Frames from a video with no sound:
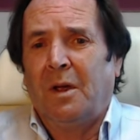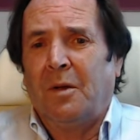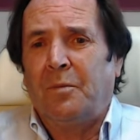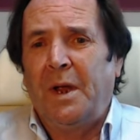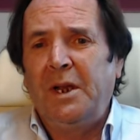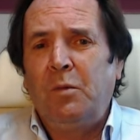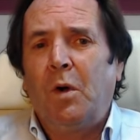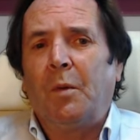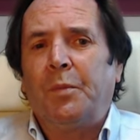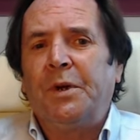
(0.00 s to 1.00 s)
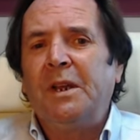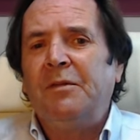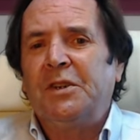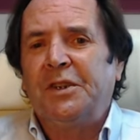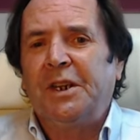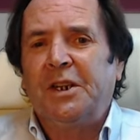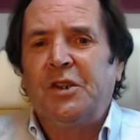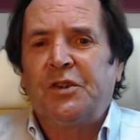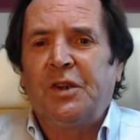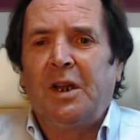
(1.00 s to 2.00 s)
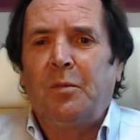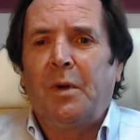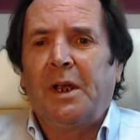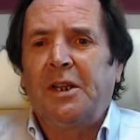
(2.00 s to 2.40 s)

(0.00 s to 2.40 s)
Many were previously constrained by